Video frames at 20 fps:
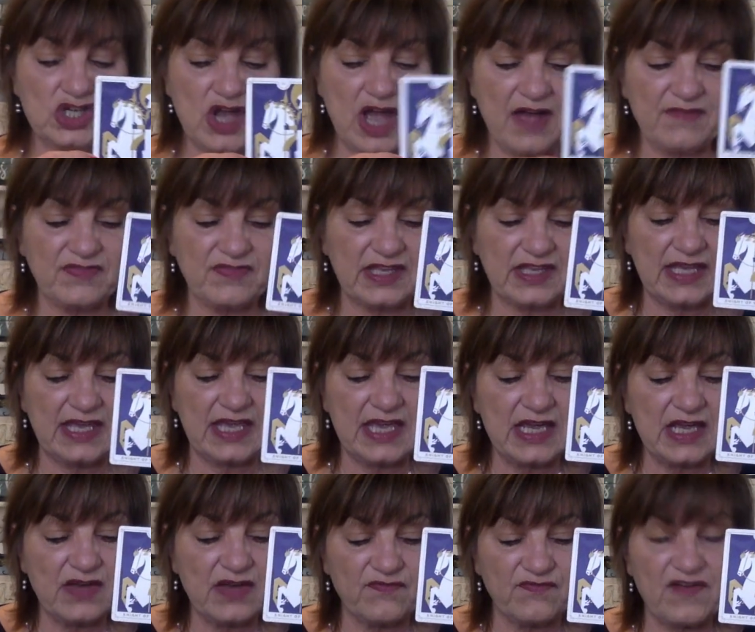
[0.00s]
you have the
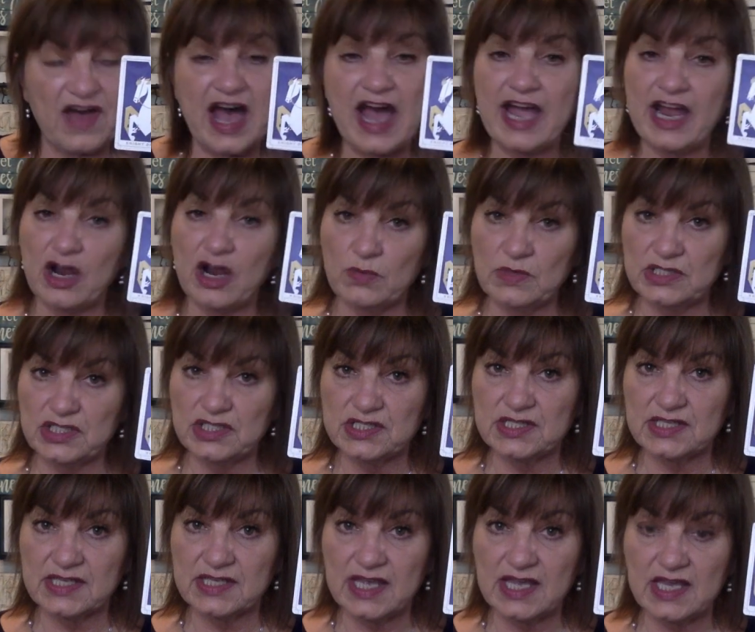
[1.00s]
King of Fire, which is
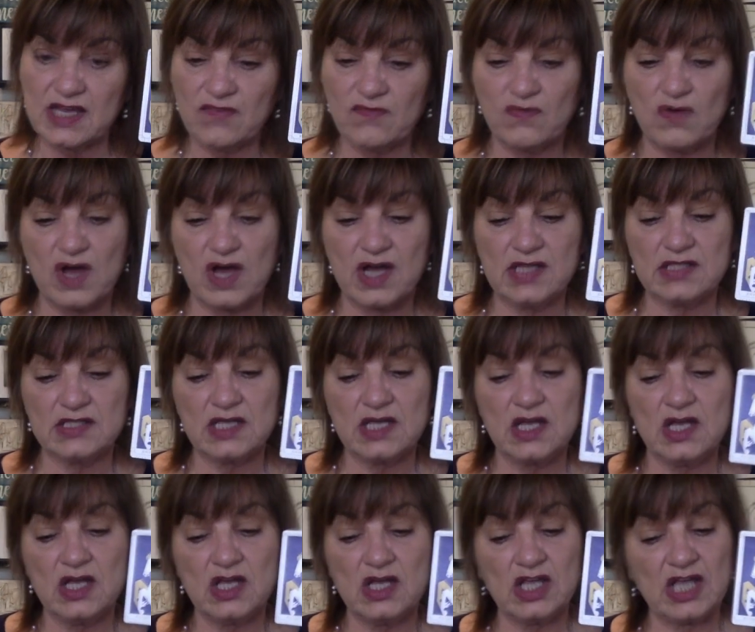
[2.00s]
the King of Wands.
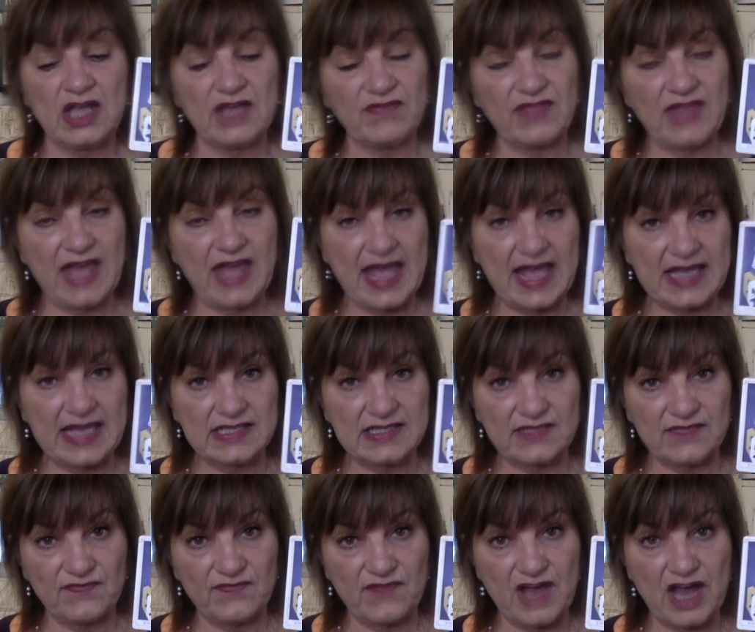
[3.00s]
You have the Ace
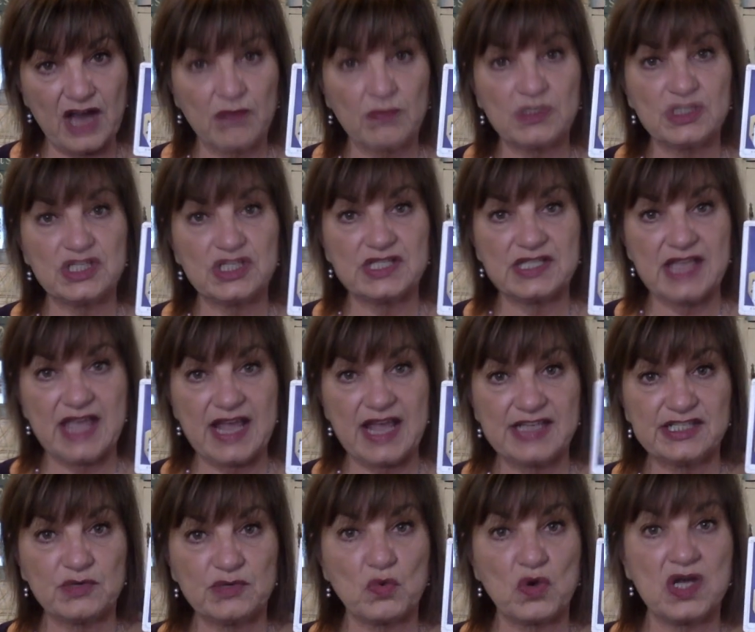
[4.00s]
of Fire, which is the
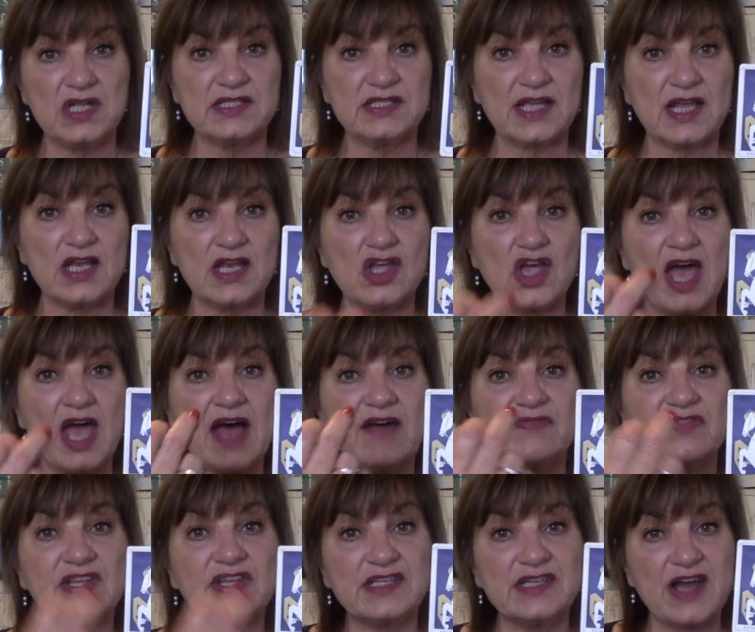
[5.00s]
Ace of Wands. And you have
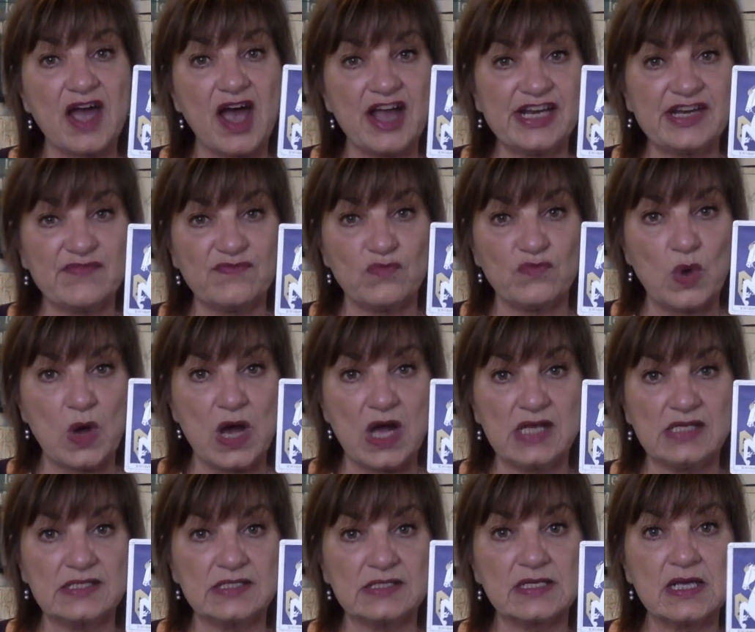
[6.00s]
the Knight of
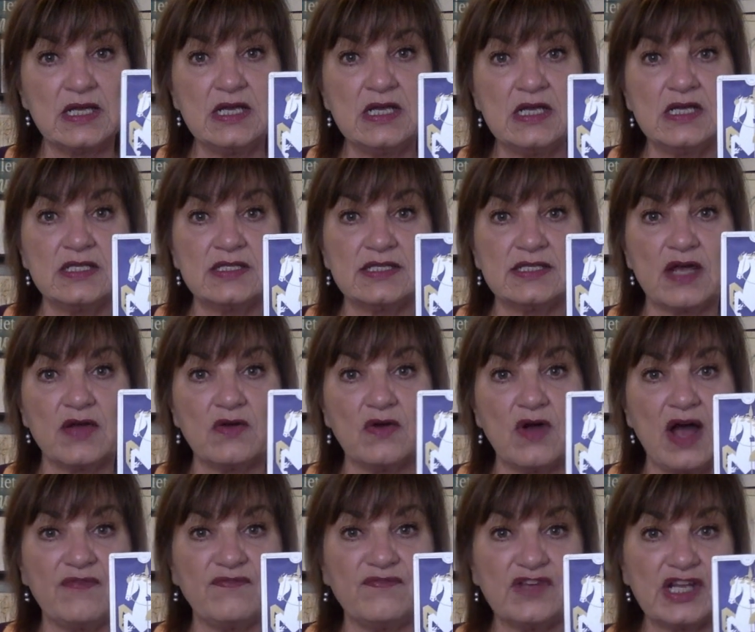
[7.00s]
Wands. So
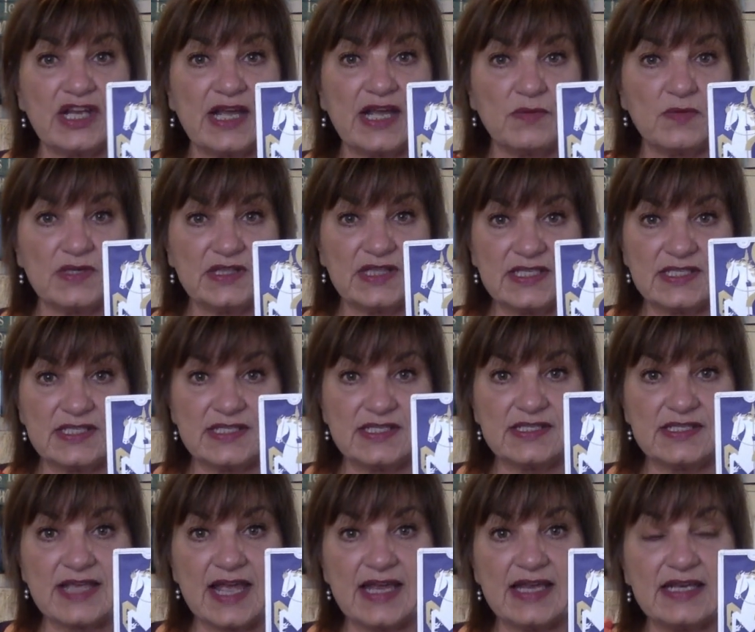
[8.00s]
I feel like what this is
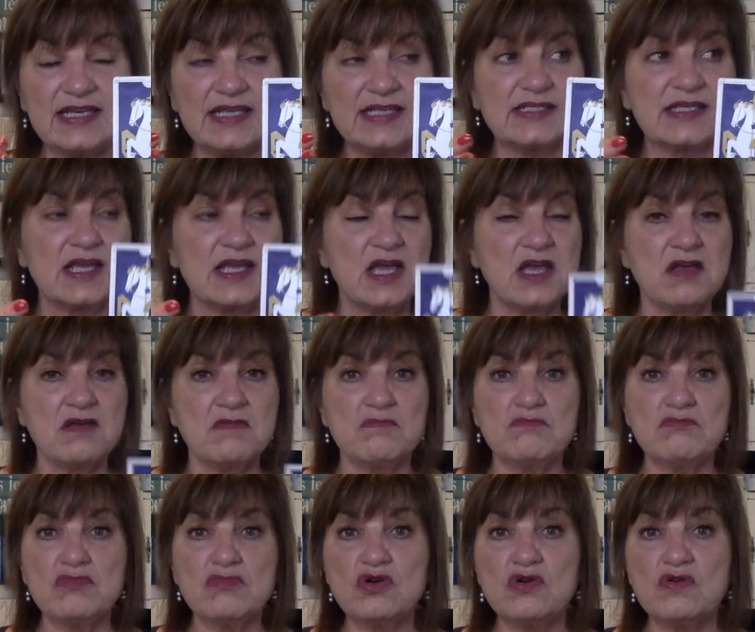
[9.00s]
saying is
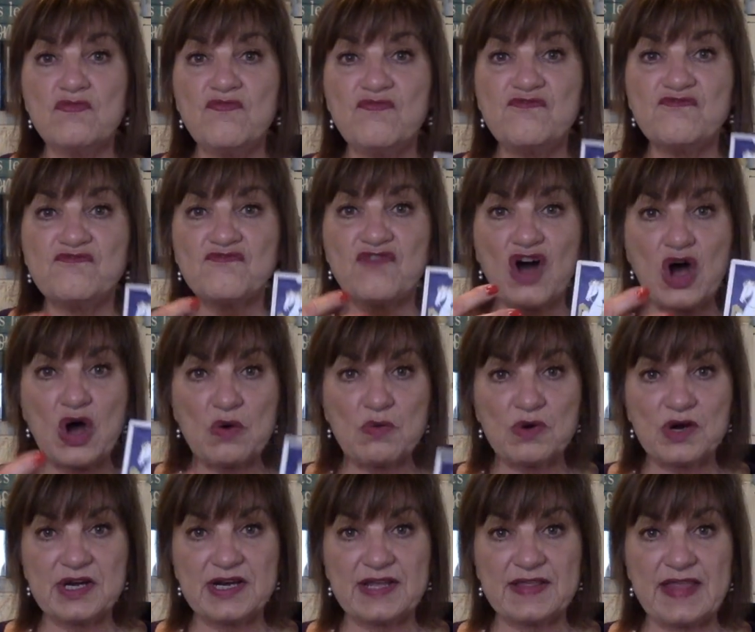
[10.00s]
move
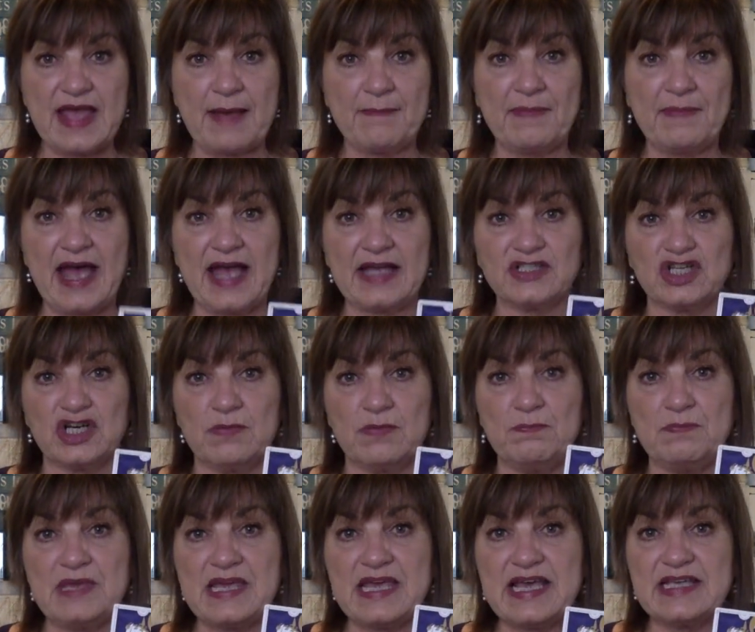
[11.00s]
forward in that passion.
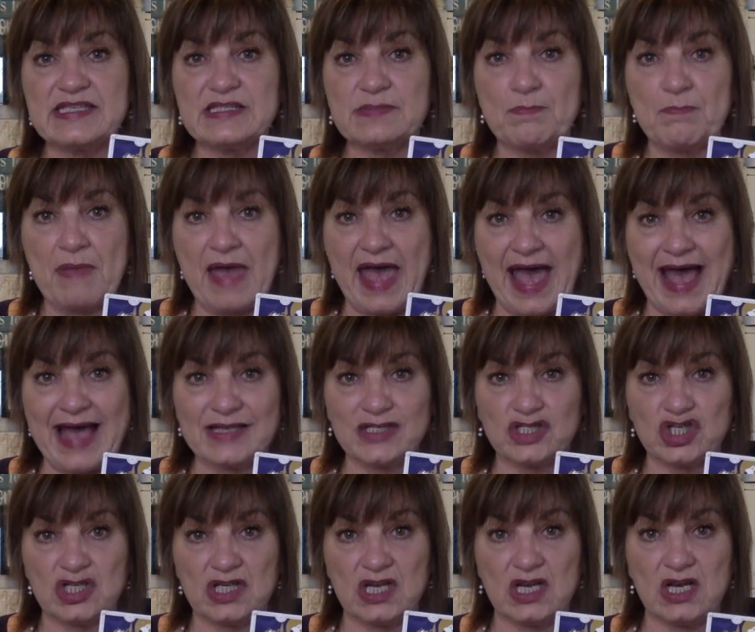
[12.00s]
Be as
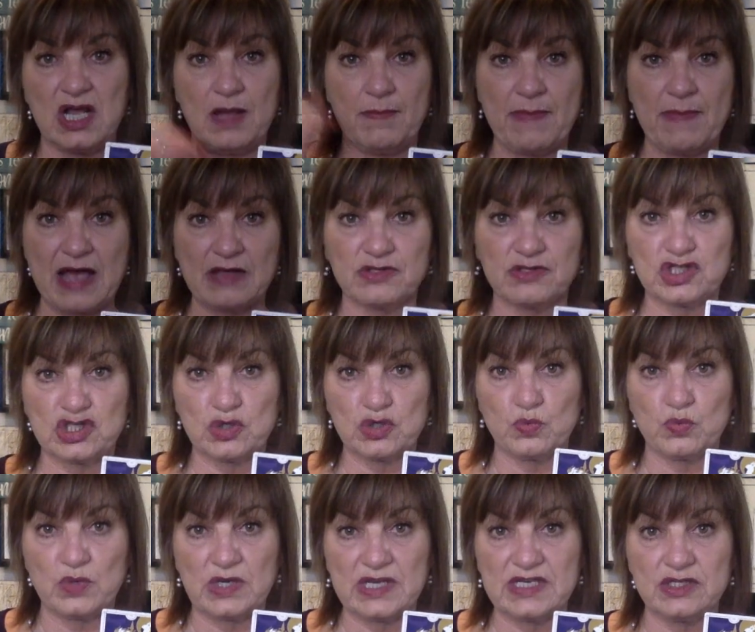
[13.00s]
passionate about
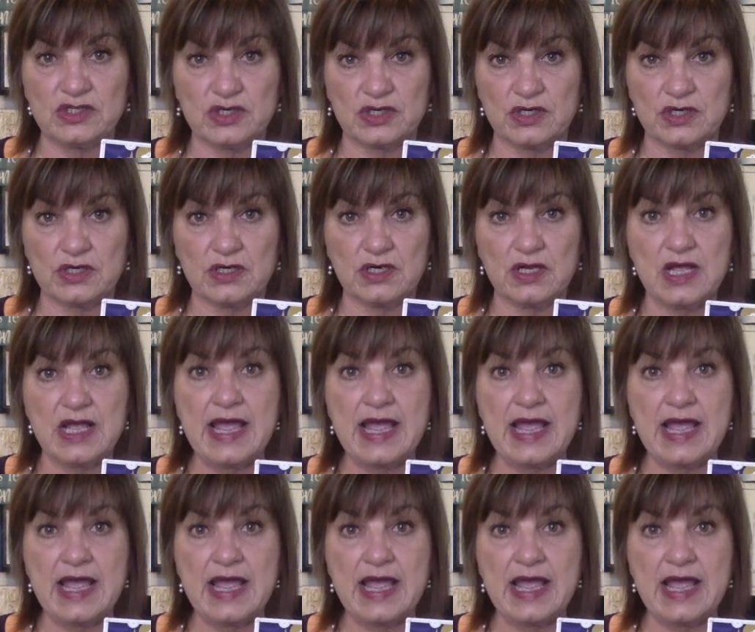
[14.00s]
surrender